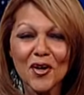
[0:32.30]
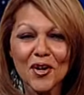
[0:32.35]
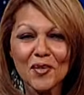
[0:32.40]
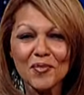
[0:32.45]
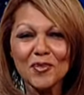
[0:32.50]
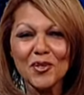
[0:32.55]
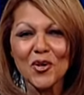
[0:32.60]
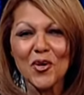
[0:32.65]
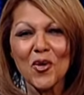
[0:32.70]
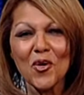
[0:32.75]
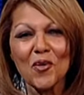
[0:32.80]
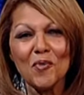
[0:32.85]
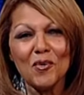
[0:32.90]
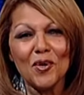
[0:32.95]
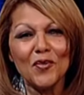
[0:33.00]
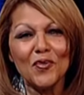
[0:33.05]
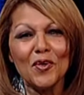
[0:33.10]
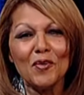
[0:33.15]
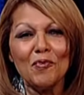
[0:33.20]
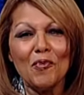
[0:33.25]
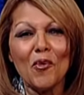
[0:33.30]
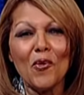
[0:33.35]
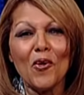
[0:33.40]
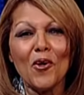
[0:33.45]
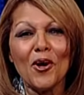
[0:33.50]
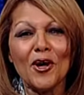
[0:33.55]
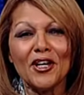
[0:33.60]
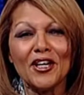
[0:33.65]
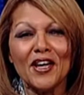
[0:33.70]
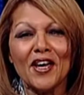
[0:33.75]
Welcome to Urban
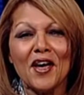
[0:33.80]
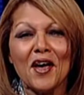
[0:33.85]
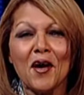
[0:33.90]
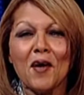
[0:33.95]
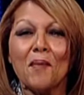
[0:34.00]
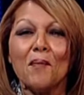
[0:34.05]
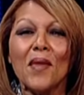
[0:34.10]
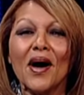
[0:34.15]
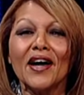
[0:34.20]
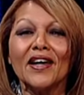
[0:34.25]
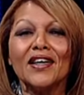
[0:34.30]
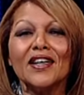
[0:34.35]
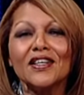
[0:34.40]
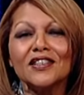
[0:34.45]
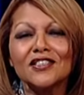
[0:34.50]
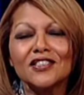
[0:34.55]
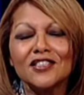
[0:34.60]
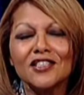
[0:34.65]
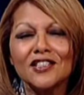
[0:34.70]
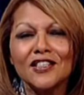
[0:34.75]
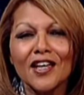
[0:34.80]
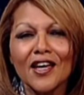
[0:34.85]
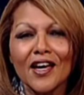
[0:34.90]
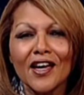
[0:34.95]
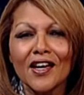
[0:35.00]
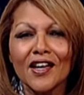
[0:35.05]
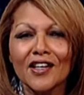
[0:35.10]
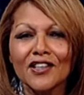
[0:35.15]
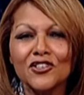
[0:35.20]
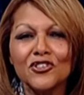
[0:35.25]
Report. My guest
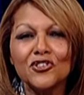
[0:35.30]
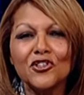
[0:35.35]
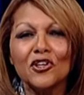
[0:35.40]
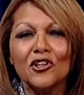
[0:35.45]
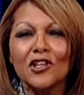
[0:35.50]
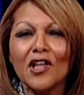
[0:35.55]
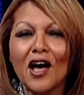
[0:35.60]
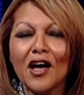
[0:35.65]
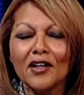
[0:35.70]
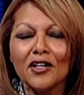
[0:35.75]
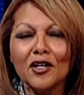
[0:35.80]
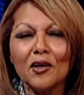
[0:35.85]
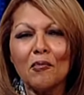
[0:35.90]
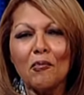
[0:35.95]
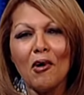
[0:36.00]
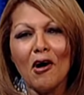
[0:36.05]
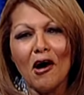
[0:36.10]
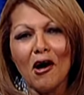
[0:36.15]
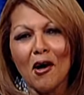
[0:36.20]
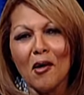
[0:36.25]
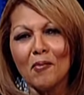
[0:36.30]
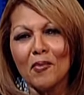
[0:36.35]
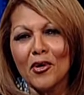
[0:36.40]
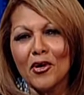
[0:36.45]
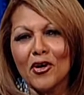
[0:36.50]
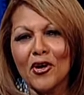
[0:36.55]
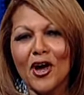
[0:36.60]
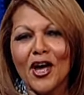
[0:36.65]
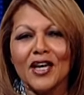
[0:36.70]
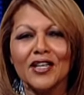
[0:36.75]
today is Yolanda
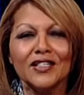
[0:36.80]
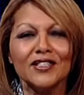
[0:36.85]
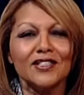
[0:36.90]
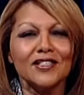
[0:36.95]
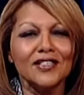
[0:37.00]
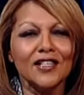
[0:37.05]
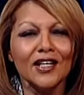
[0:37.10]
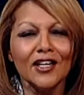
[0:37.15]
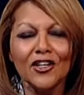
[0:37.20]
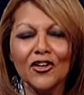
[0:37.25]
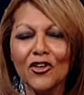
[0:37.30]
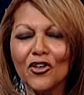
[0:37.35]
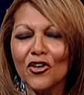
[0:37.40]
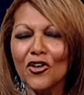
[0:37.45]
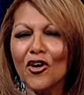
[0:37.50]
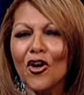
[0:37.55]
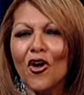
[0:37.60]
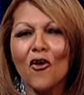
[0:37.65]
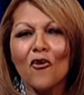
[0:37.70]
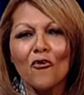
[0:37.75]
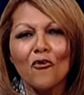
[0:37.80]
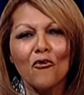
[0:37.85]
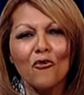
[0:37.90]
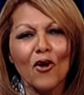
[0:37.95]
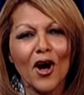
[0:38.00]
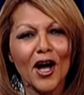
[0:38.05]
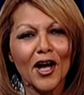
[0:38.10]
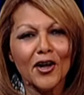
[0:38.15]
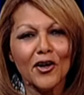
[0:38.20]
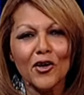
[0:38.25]
Palmer, singer,
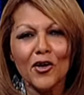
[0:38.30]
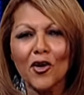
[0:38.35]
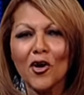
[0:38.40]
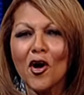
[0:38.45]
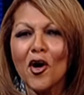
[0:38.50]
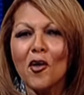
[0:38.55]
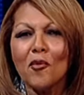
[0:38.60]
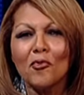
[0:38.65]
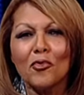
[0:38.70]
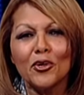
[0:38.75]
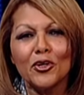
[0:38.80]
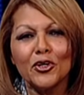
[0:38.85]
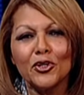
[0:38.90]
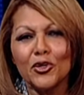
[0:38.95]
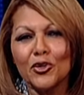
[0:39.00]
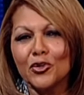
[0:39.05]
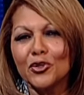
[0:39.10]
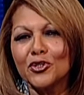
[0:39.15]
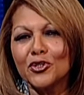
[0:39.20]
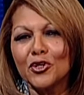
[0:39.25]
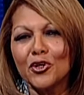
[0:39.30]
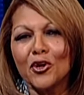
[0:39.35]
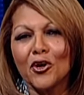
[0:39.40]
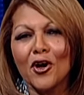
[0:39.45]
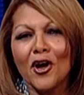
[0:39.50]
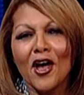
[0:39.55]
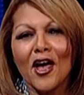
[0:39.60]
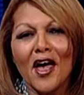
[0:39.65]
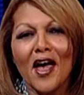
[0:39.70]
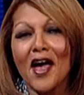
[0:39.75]
writer, producer,
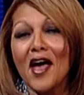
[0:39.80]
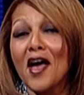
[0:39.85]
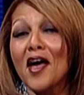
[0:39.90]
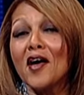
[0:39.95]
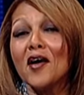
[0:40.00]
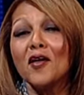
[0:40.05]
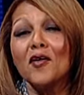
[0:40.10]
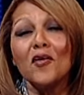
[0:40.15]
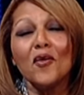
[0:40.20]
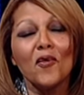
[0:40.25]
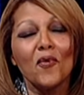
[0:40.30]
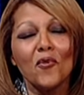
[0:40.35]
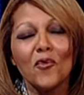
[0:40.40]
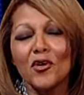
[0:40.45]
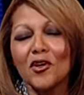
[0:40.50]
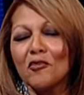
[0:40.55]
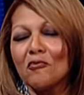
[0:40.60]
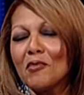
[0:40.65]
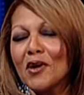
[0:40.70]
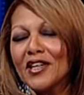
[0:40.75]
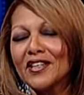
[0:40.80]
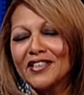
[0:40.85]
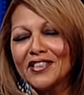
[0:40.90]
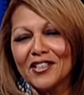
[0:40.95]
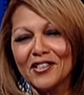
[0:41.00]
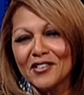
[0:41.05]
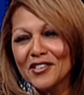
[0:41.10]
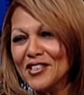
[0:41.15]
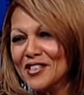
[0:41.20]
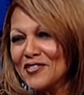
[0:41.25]
and one of my
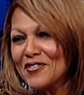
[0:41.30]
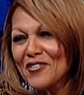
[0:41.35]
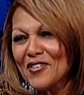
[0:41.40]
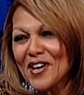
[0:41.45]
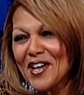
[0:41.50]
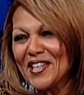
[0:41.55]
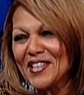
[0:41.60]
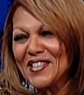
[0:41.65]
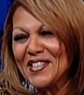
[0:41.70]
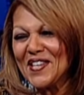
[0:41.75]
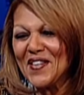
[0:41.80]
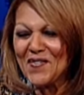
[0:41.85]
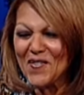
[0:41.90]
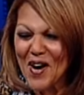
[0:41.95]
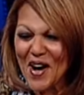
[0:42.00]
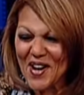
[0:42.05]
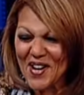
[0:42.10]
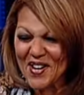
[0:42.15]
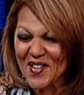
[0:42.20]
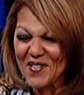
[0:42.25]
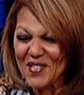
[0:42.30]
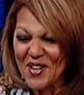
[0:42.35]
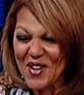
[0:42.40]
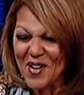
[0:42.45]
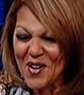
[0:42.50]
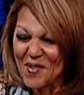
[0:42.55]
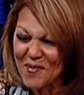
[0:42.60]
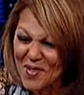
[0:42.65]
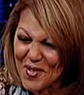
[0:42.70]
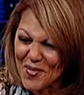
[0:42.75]
dearest friends. Welcome to
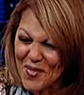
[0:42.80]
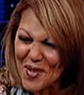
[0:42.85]
Urban